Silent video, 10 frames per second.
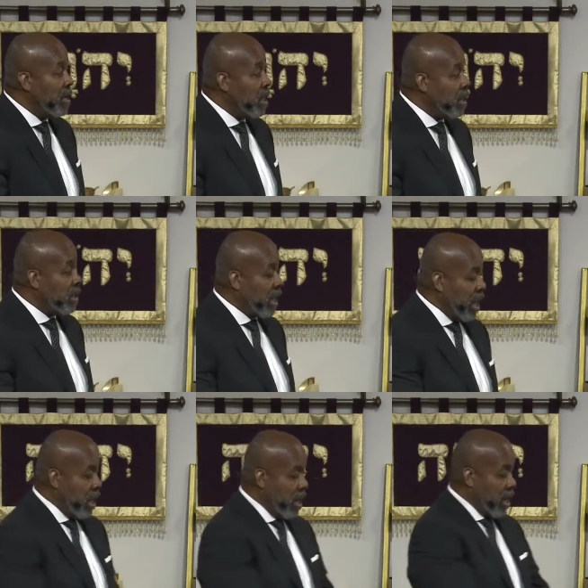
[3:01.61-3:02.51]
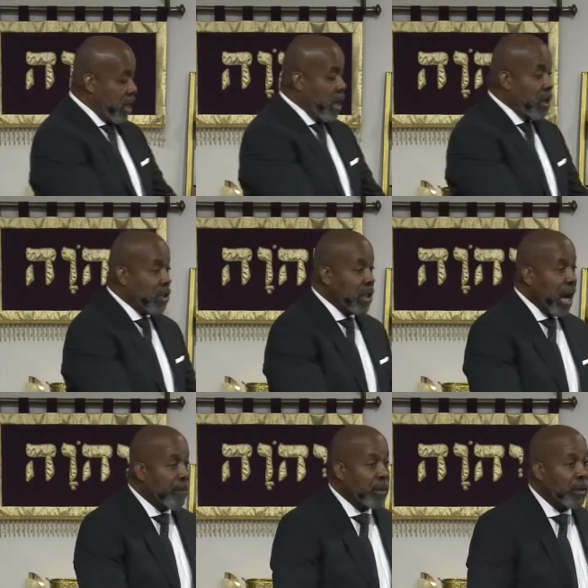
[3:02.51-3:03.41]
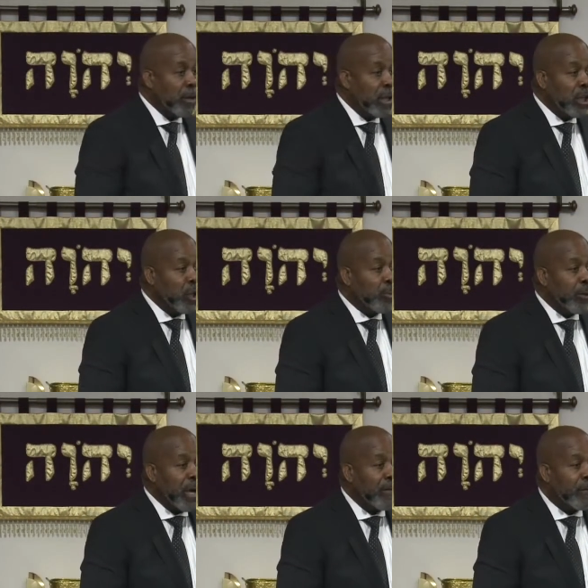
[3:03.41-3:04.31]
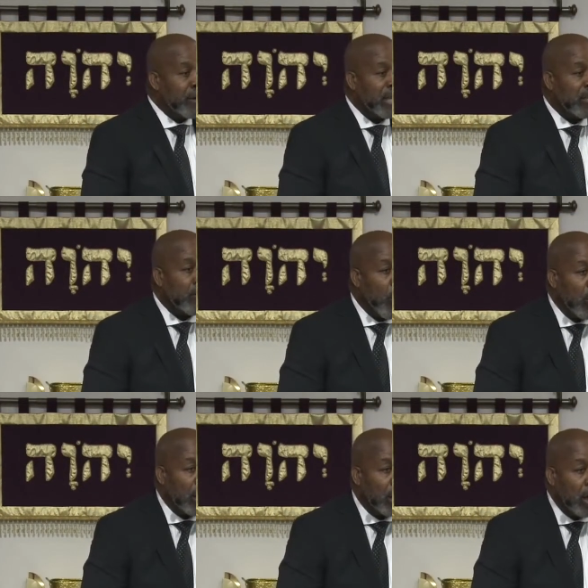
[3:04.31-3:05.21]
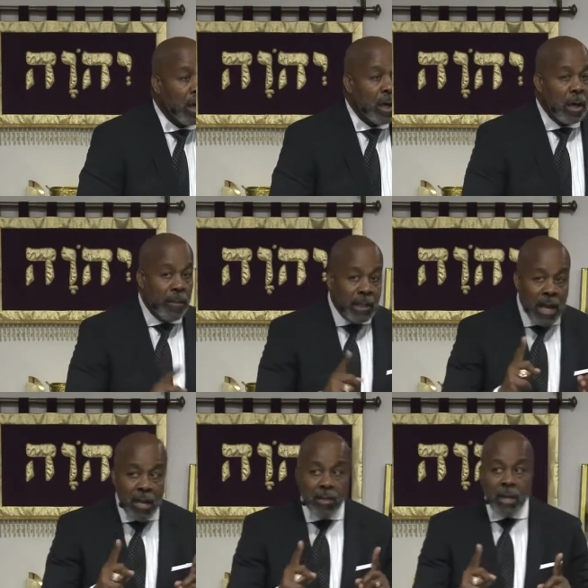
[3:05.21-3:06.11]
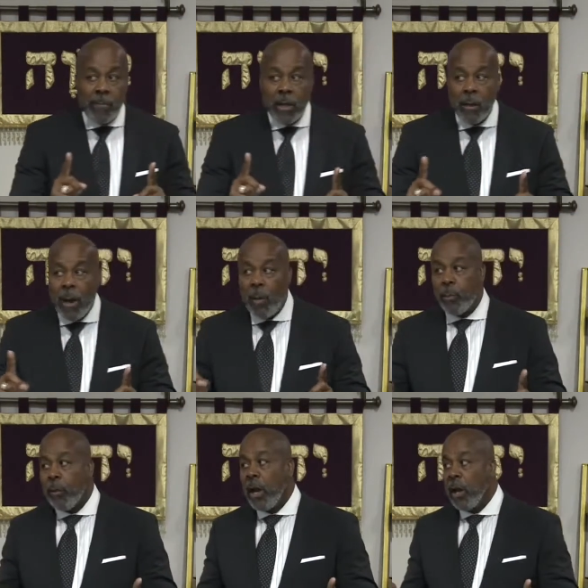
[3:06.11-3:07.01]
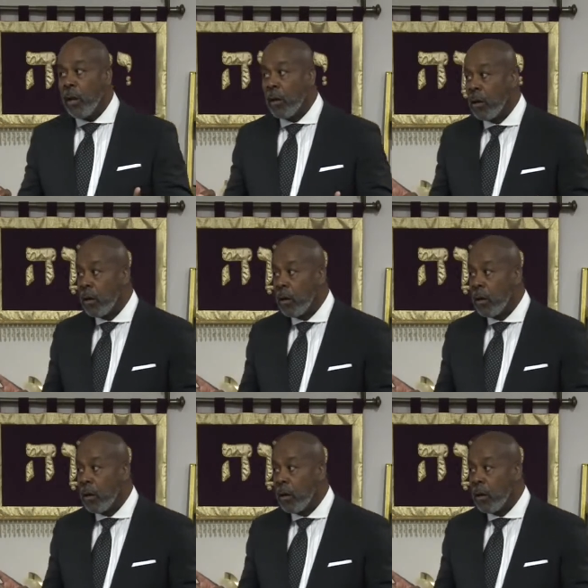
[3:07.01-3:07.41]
going to say, here's the opportunity you prayed for this morning. Let me tell you something about prayer.